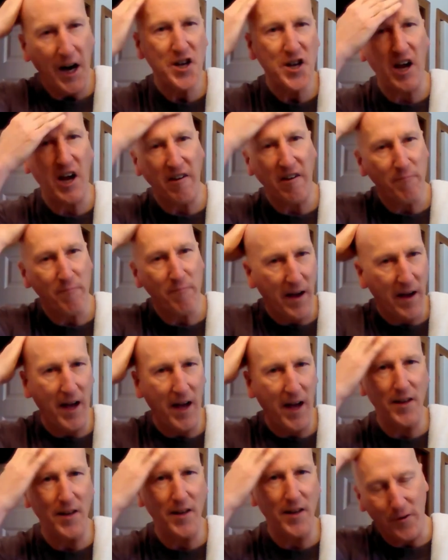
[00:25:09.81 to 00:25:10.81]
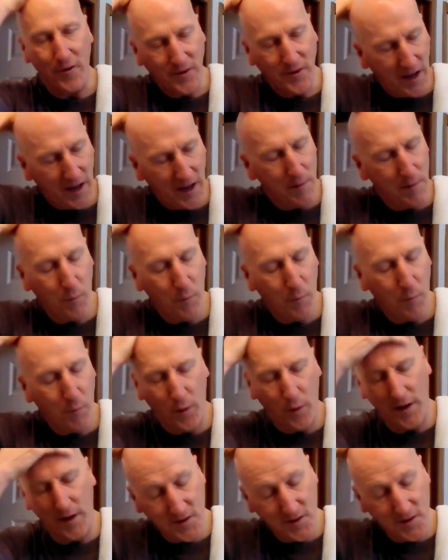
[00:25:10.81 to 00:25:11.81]
shaved my head the other day, and
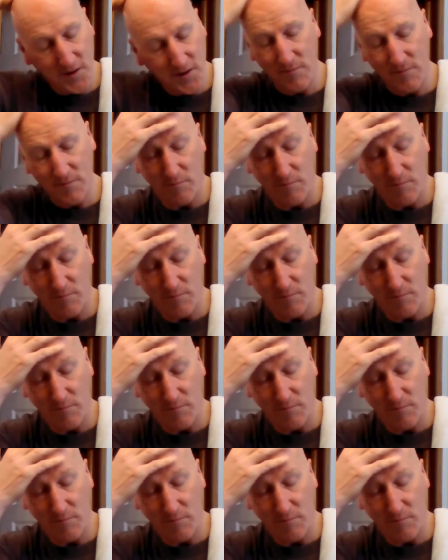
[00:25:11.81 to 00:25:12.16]
boy, it's